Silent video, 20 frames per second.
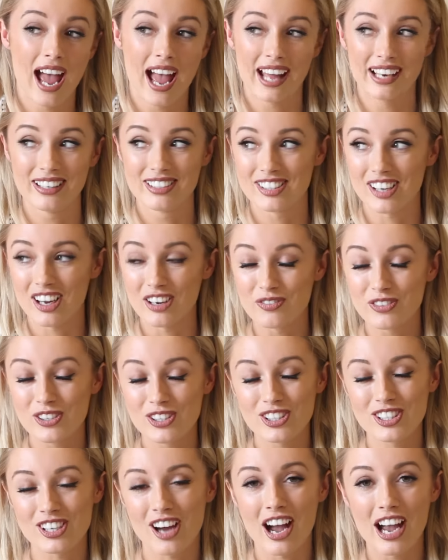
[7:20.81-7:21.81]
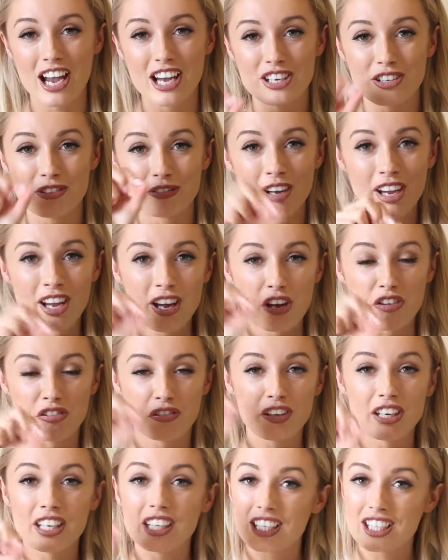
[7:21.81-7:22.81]
and I'm just tired of
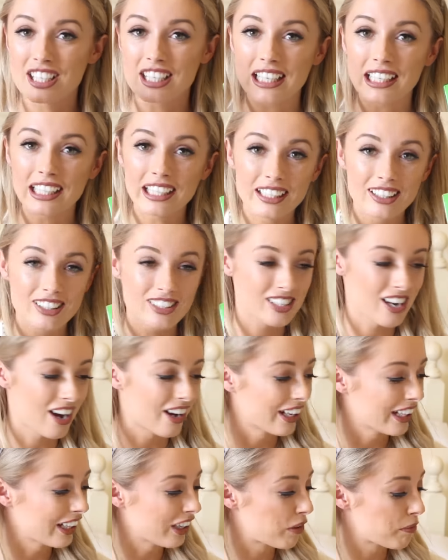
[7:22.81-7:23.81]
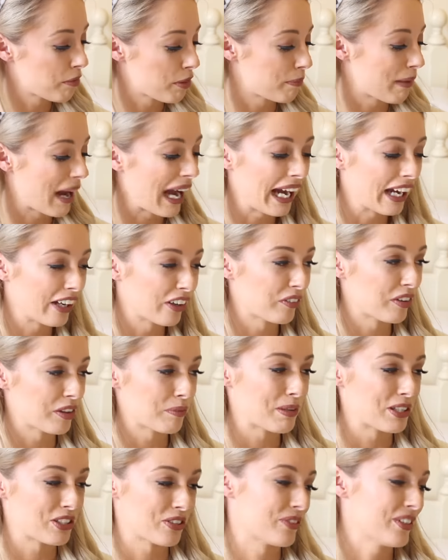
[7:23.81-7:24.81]
finicky tying up the bag with
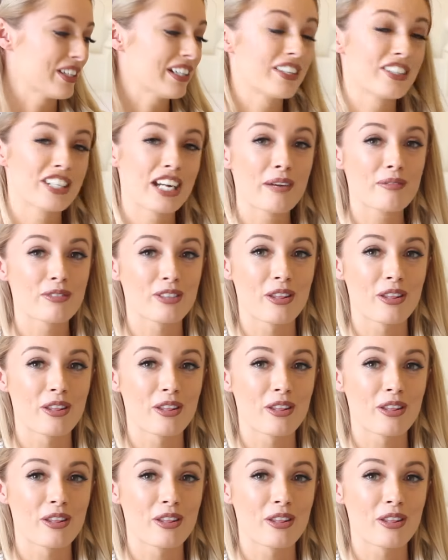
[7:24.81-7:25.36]
bits of sellotape,